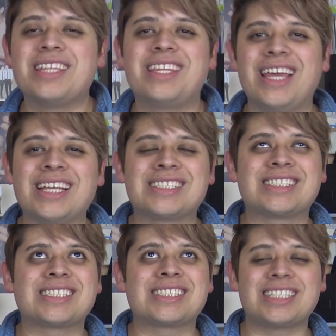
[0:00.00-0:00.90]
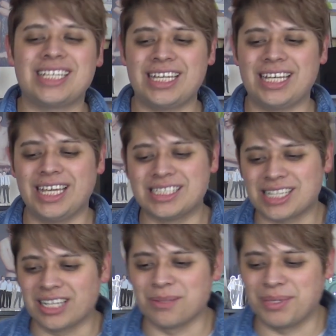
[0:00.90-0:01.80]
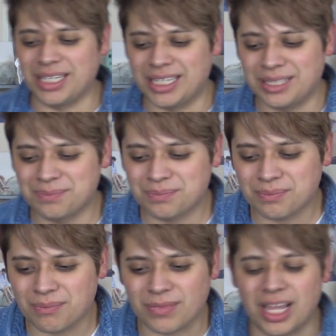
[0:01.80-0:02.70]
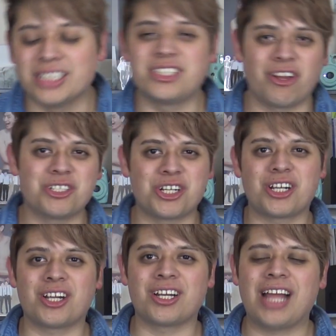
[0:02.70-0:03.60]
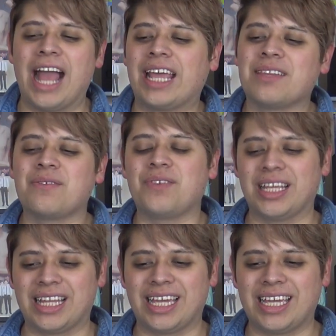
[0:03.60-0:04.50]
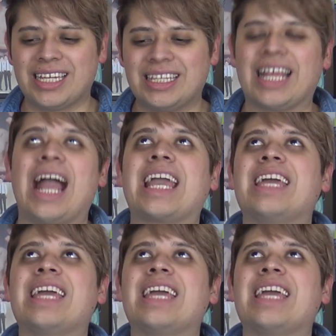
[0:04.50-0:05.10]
This is gonna be a tearjerker. I can feel it. Like,